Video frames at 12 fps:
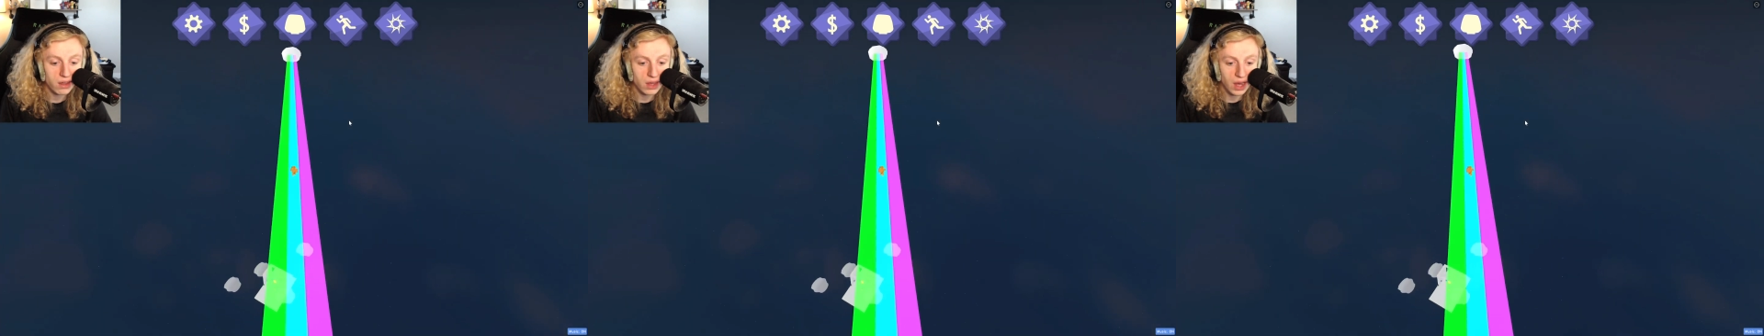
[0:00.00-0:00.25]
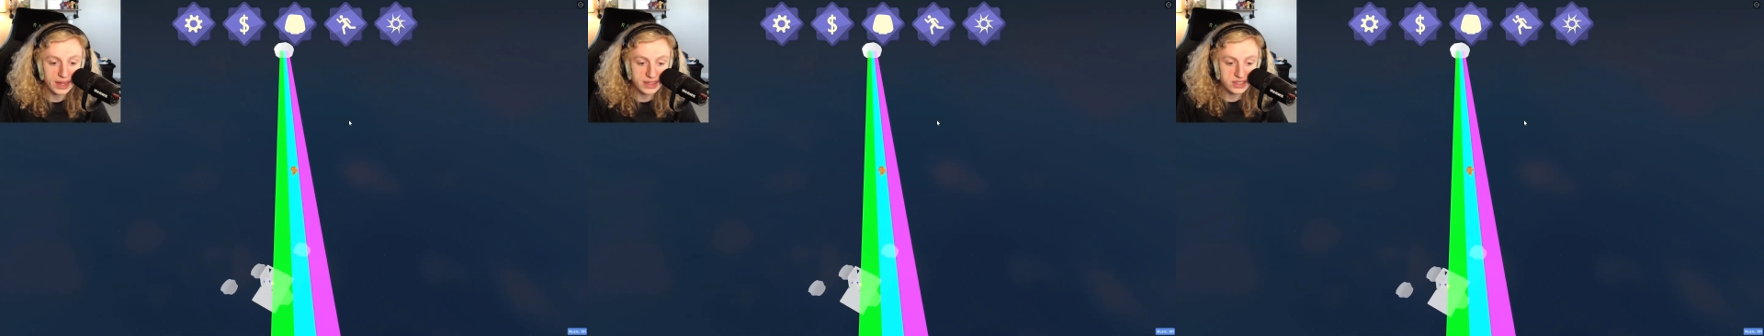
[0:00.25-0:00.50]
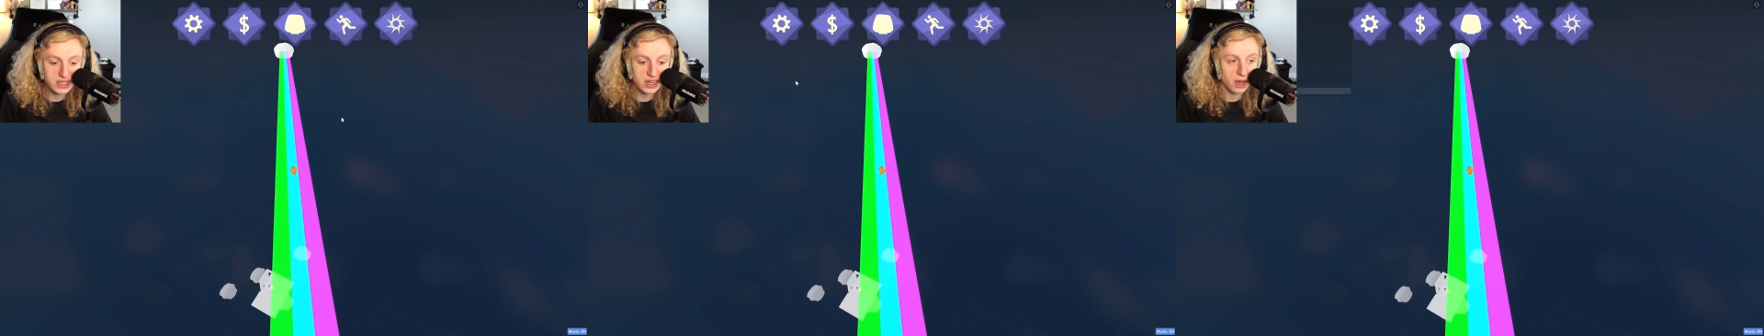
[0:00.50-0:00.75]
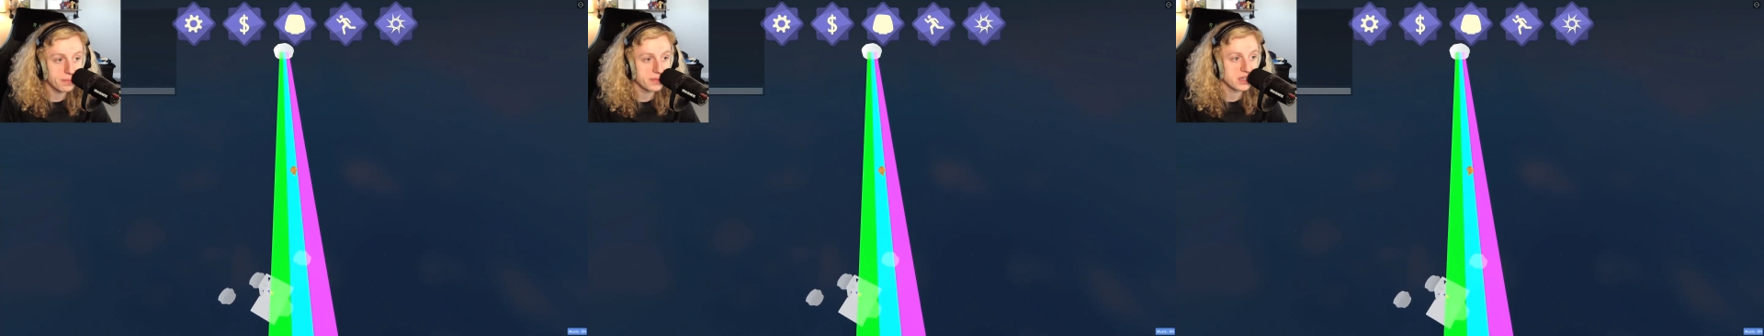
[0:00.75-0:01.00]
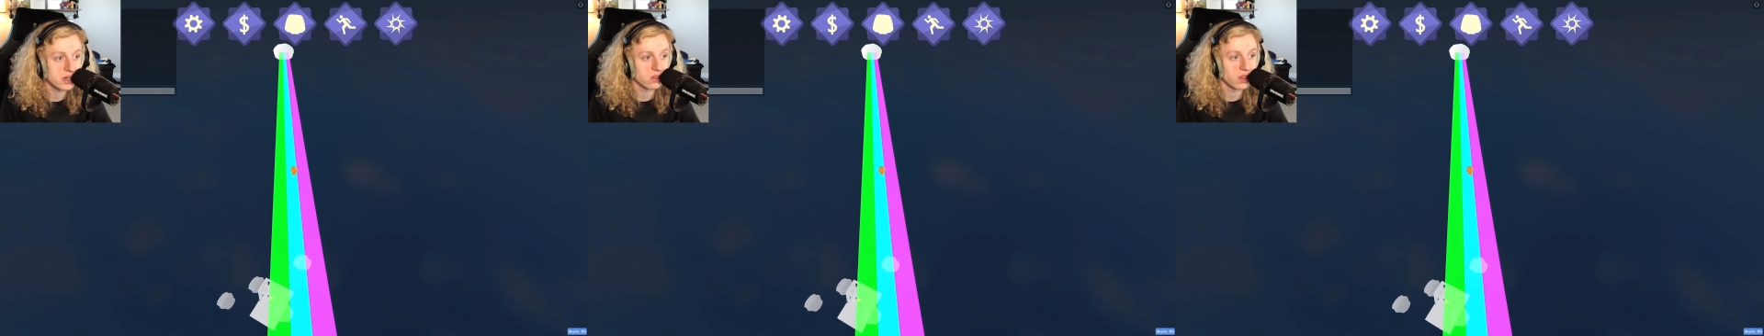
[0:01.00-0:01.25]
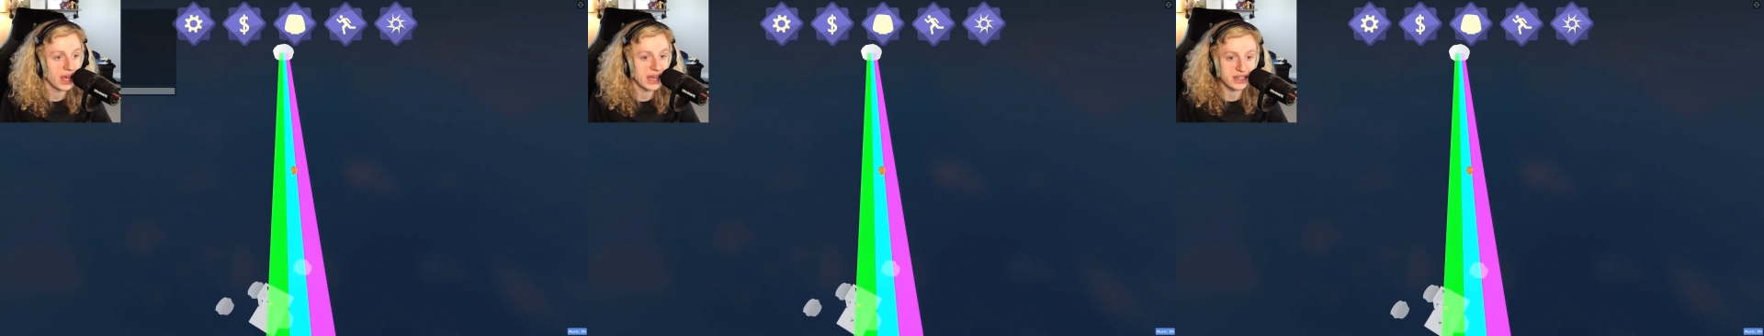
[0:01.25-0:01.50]
Uh, it said up near
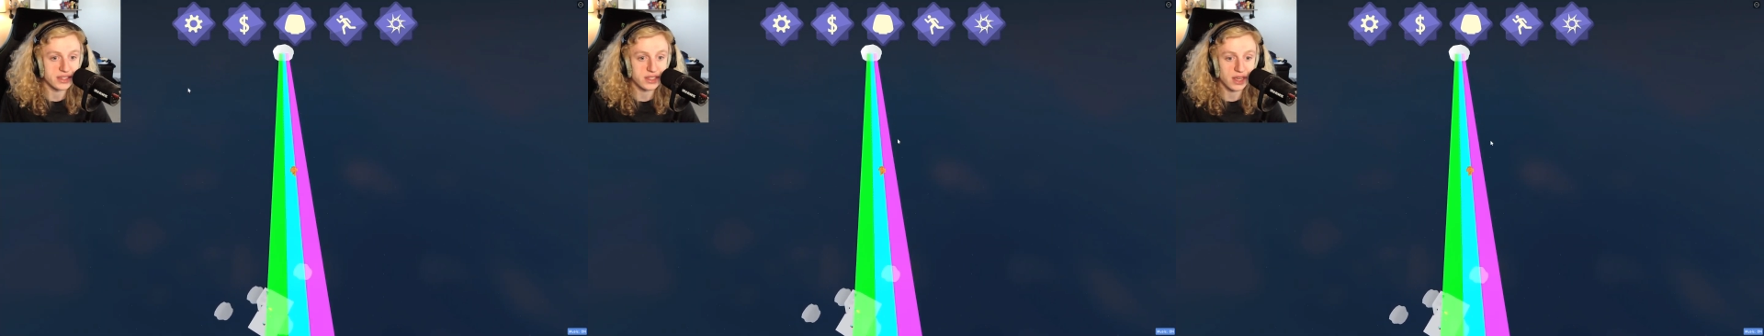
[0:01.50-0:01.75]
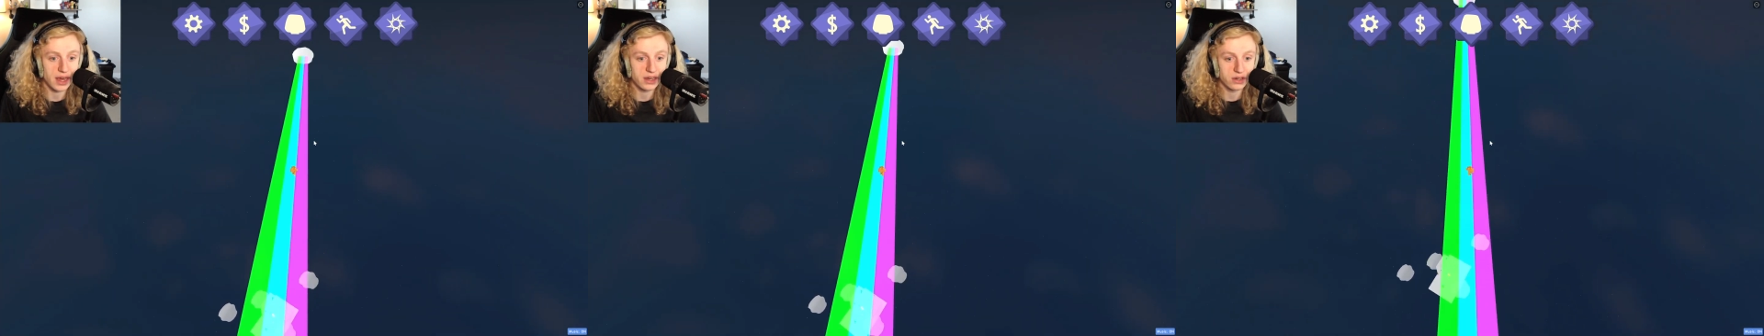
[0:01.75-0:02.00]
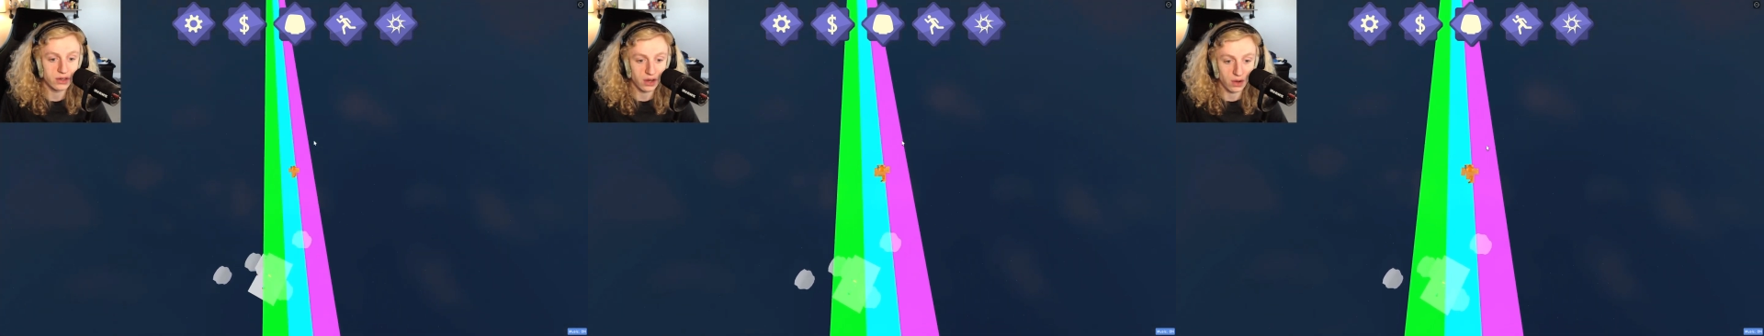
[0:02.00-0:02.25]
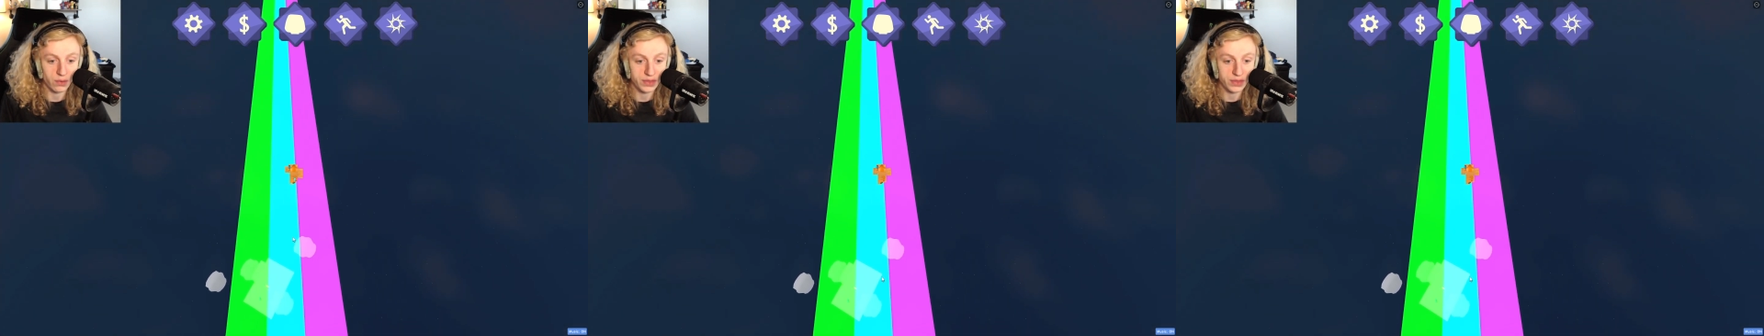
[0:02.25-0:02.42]
lights. I don't know.